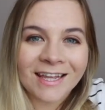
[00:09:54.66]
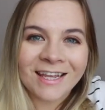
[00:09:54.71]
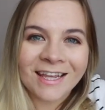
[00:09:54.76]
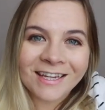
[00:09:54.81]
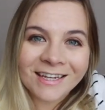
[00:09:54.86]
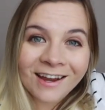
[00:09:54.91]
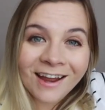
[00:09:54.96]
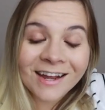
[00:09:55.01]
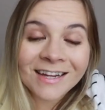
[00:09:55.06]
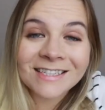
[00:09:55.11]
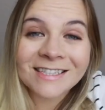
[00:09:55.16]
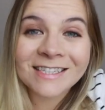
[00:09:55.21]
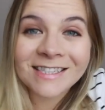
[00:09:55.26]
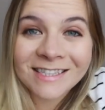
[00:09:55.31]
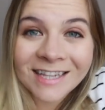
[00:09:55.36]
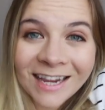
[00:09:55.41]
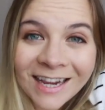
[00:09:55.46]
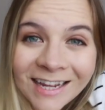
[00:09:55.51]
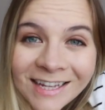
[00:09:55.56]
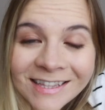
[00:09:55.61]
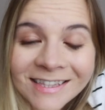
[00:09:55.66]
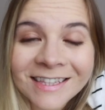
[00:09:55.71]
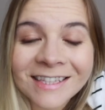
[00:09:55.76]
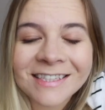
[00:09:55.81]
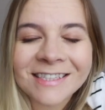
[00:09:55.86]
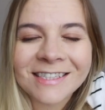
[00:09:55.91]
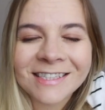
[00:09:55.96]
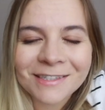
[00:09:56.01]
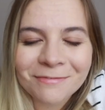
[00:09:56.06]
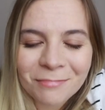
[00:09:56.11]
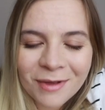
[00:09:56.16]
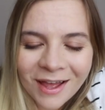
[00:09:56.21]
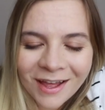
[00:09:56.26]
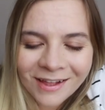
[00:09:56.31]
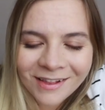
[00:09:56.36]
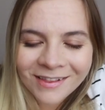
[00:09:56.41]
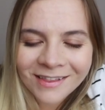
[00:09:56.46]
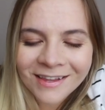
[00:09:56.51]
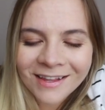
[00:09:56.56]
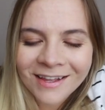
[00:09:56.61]
cannot stand the
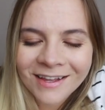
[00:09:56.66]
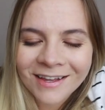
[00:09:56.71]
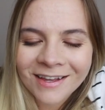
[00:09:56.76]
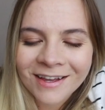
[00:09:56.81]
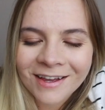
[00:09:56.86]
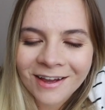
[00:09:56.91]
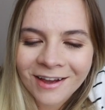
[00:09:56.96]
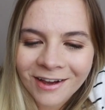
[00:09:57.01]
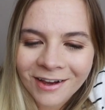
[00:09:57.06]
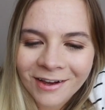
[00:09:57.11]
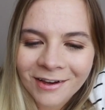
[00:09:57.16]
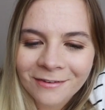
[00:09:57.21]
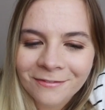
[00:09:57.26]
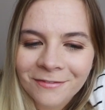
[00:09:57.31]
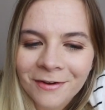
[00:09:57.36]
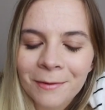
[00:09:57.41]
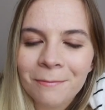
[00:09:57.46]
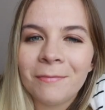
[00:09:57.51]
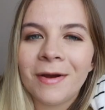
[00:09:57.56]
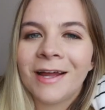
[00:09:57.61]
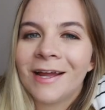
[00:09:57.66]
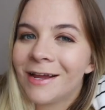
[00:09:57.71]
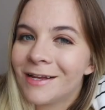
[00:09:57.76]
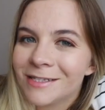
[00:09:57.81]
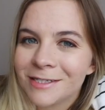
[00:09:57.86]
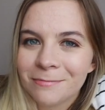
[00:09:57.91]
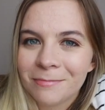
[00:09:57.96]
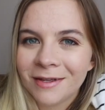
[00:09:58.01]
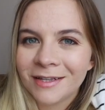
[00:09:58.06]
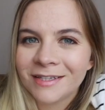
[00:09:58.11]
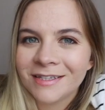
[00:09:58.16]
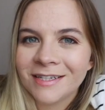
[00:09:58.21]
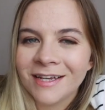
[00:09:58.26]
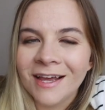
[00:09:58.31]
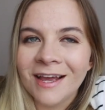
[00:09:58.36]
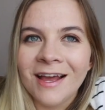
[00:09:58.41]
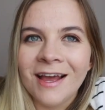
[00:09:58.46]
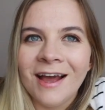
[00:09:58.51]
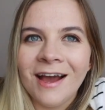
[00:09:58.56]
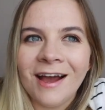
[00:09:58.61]
smell of my husband.
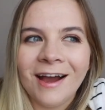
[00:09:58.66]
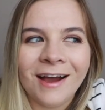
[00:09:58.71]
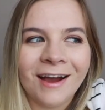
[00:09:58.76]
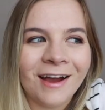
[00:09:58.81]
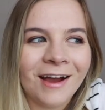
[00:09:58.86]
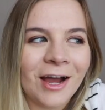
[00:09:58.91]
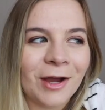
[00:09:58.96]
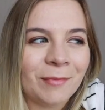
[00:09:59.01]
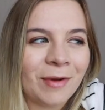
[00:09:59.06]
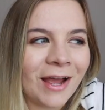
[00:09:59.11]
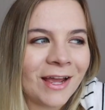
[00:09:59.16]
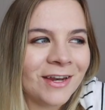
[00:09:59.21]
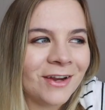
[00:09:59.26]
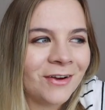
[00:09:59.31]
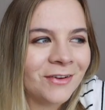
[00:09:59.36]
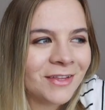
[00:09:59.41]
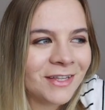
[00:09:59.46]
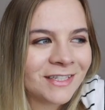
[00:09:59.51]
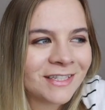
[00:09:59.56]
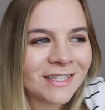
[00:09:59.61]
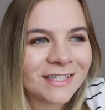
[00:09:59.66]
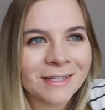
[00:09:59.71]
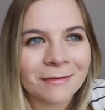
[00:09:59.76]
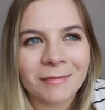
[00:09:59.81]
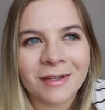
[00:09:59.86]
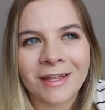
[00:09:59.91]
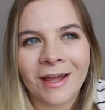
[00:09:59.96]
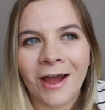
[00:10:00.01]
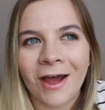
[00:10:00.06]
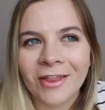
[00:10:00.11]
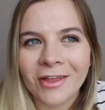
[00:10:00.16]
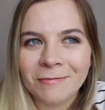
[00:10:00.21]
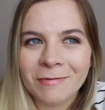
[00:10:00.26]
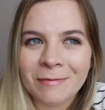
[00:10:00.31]
I know this is something that other